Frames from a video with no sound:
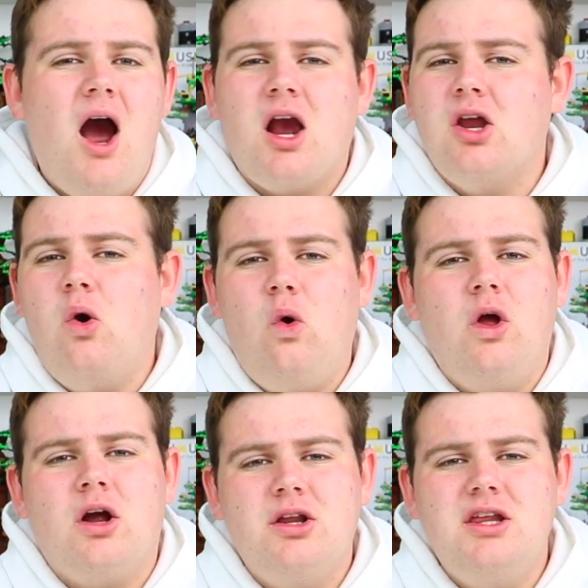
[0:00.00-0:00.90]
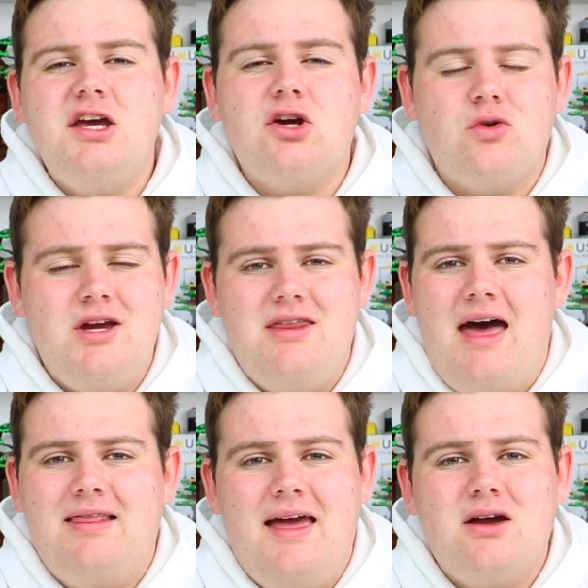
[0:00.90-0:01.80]
are going to wholeheartedly agree
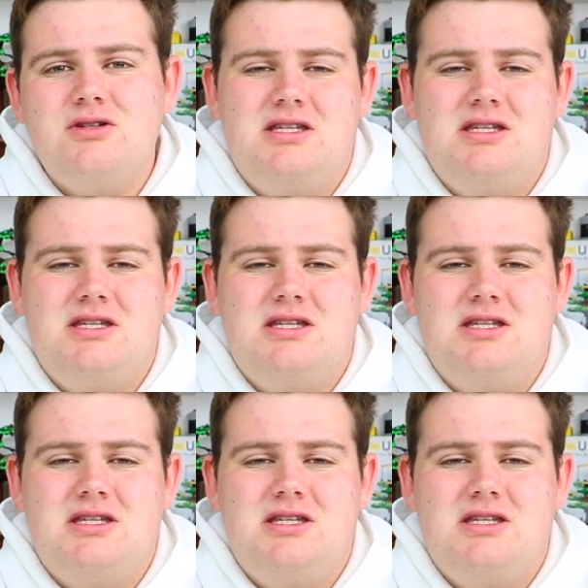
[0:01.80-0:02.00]
that Lego